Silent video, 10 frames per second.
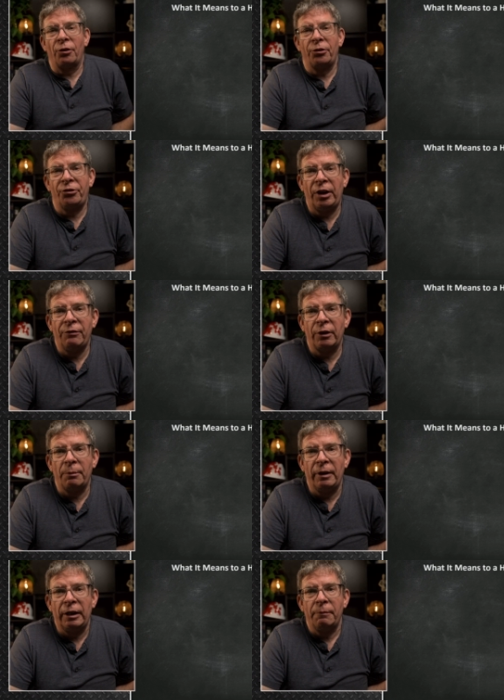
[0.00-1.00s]
health and safety
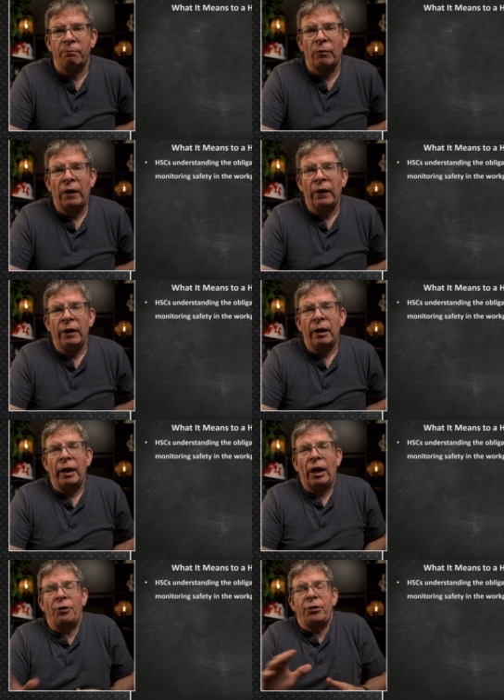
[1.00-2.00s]
committee?
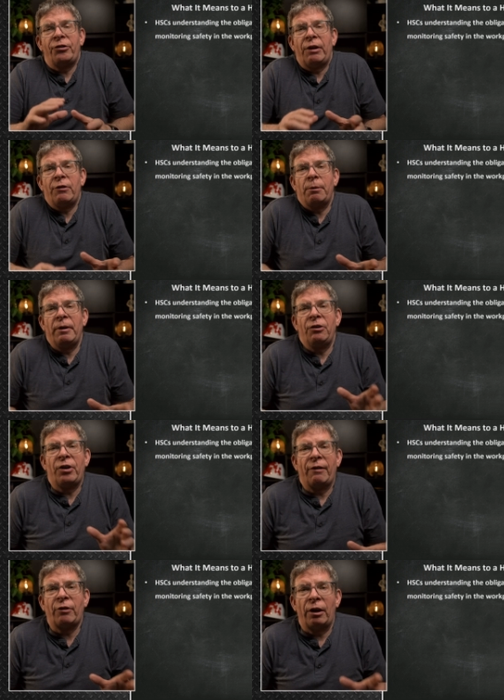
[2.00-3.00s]
Health and safety
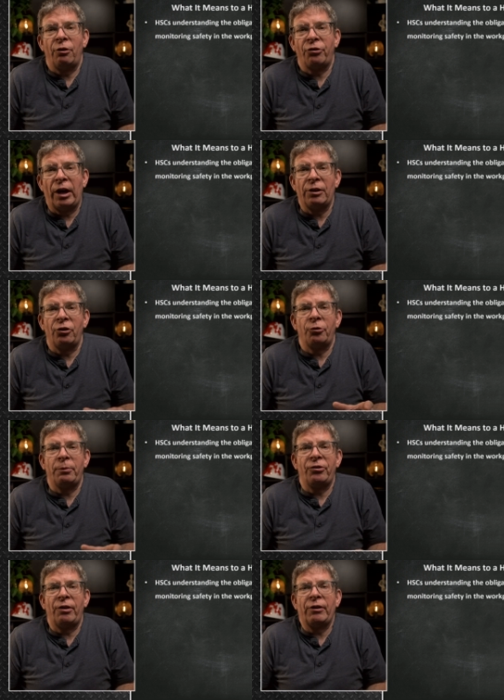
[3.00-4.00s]
committees have to understand the
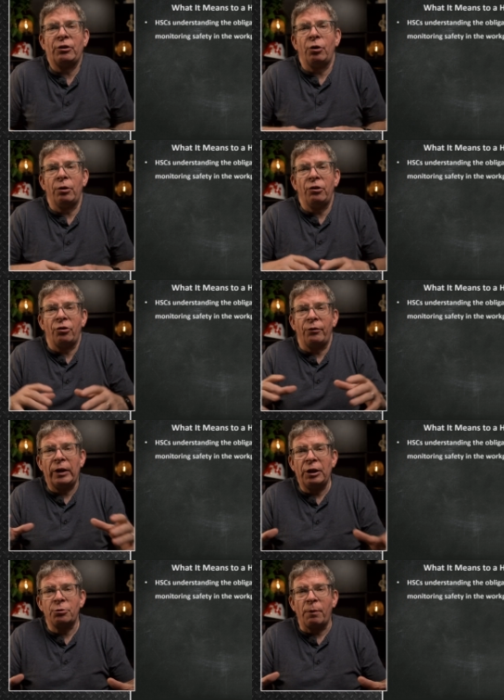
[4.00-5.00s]
specific duties
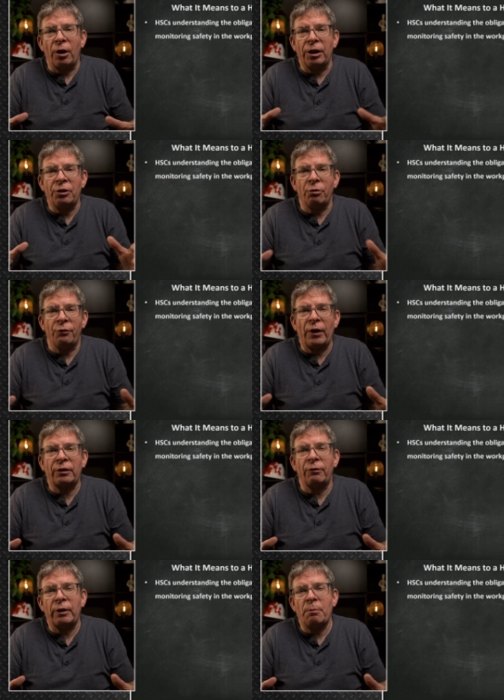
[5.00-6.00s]
of each party to
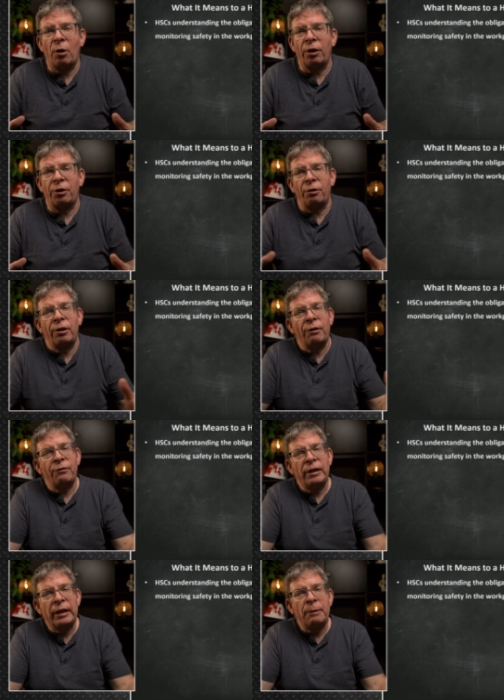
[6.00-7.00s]
effectively monitor and,
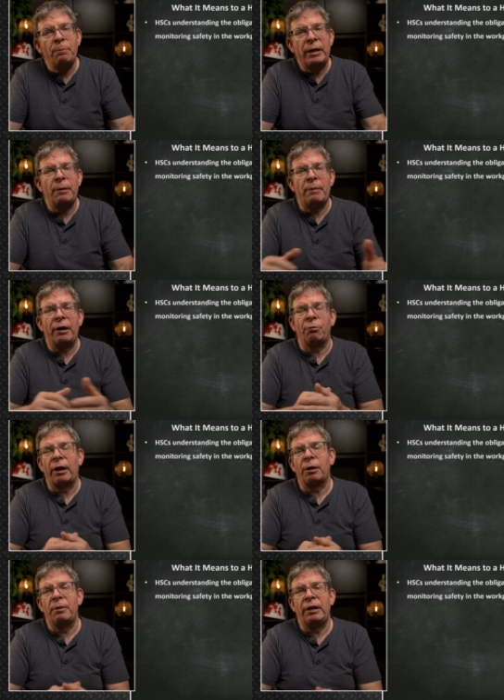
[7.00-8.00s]
if need be, make
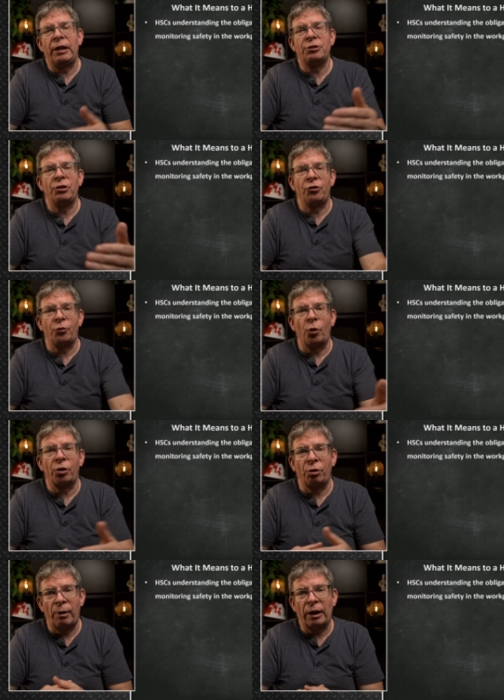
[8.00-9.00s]
recommendations for
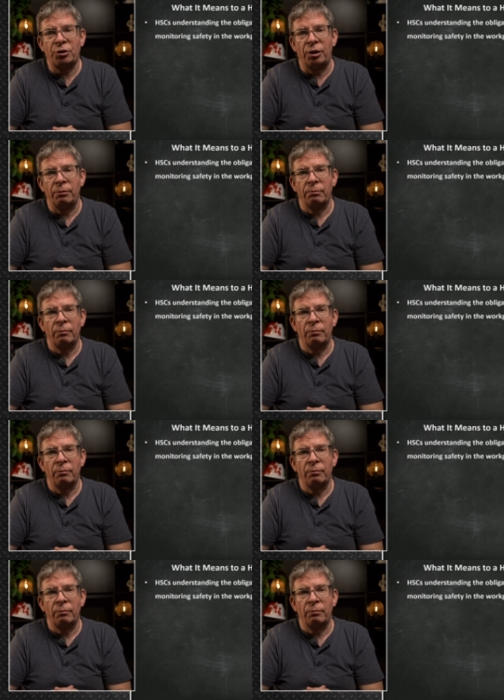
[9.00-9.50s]
correction.